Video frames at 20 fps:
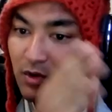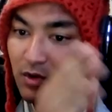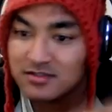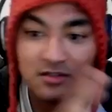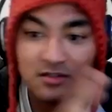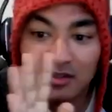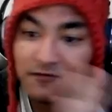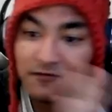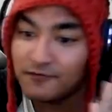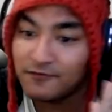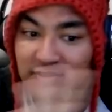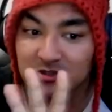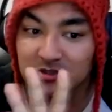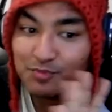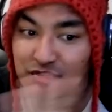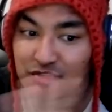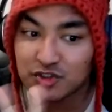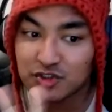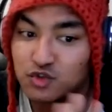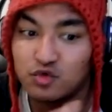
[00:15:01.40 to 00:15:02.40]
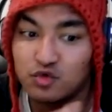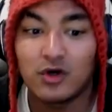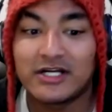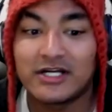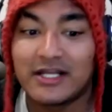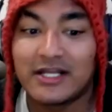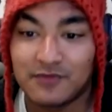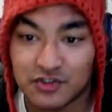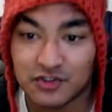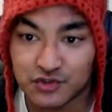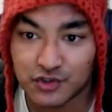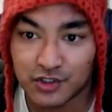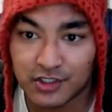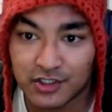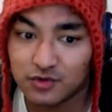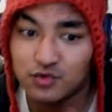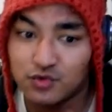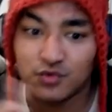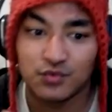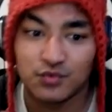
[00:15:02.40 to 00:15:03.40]
she was not the first person to attempt the
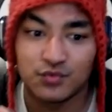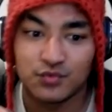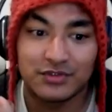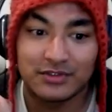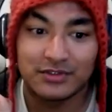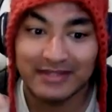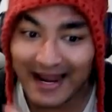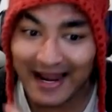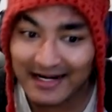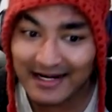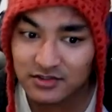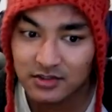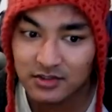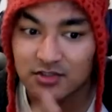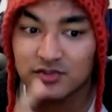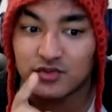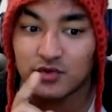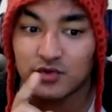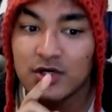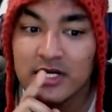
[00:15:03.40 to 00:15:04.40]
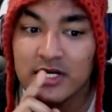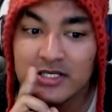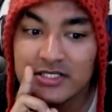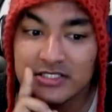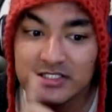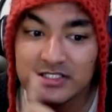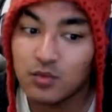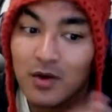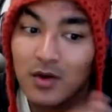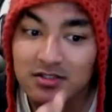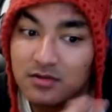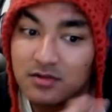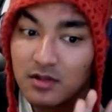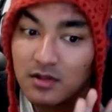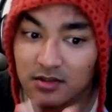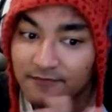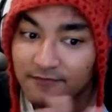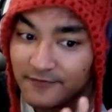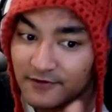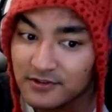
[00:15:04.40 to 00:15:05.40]
journey to that journey, so she was
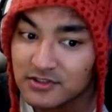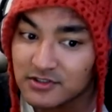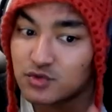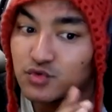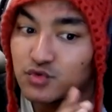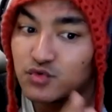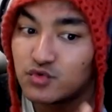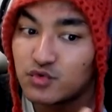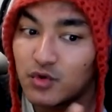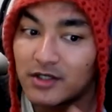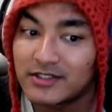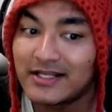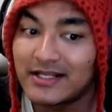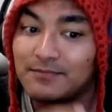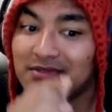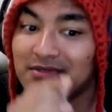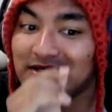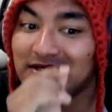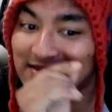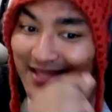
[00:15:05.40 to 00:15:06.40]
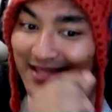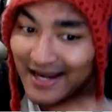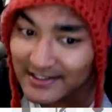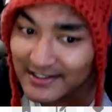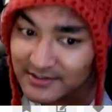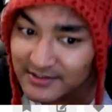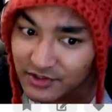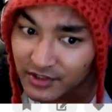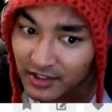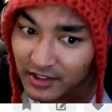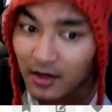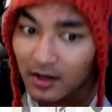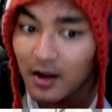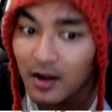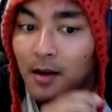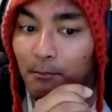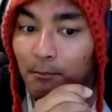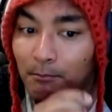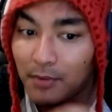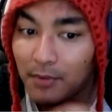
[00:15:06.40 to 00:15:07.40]
not the first to attempt that journey,
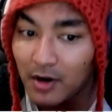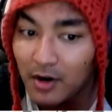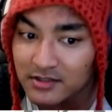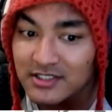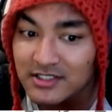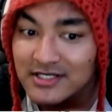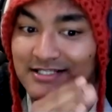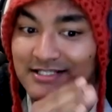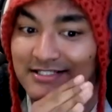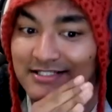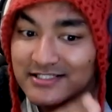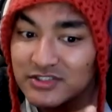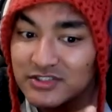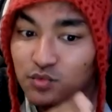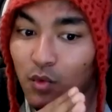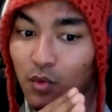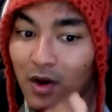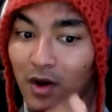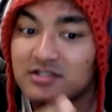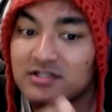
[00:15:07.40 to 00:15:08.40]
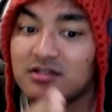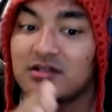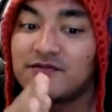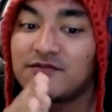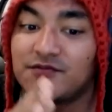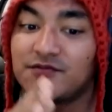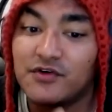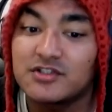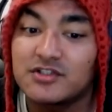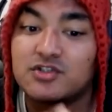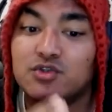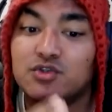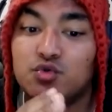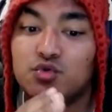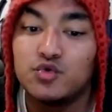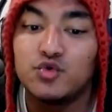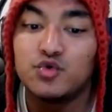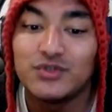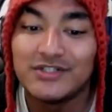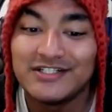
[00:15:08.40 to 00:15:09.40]
but she was the first
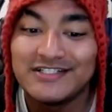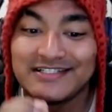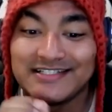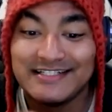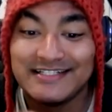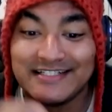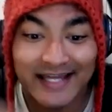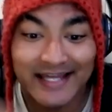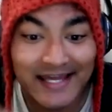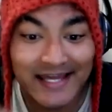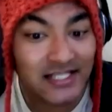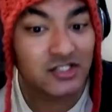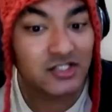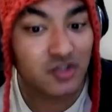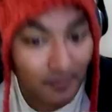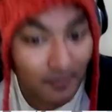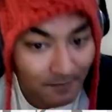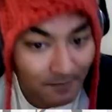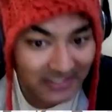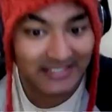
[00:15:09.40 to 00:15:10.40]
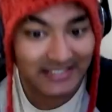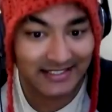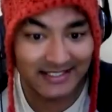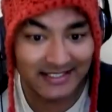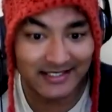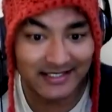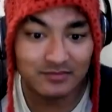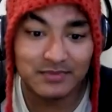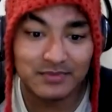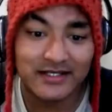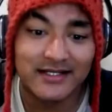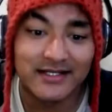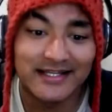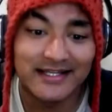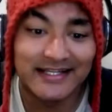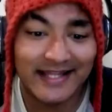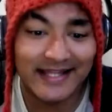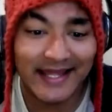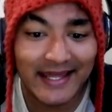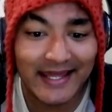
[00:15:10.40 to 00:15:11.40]
to do it in a something airplane,
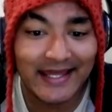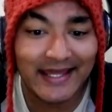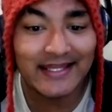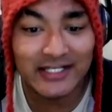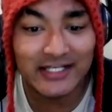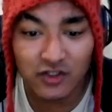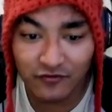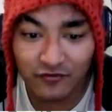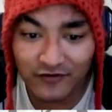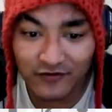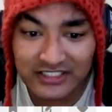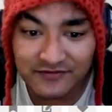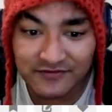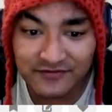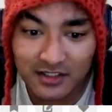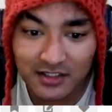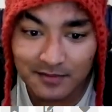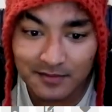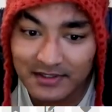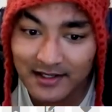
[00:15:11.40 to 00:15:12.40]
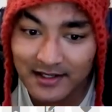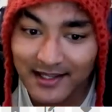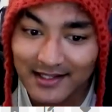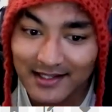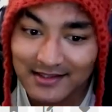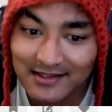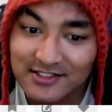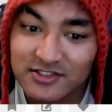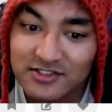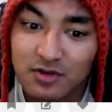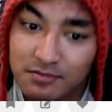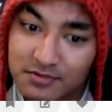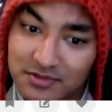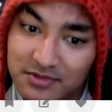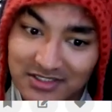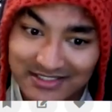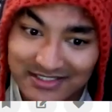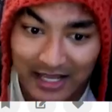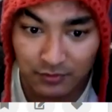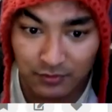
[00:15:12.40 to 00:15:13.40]
in a innovative airplane. Again, this
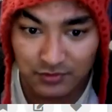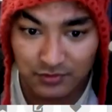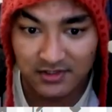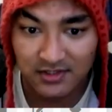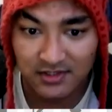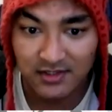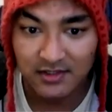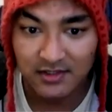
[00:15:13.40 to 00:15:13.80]
option is out.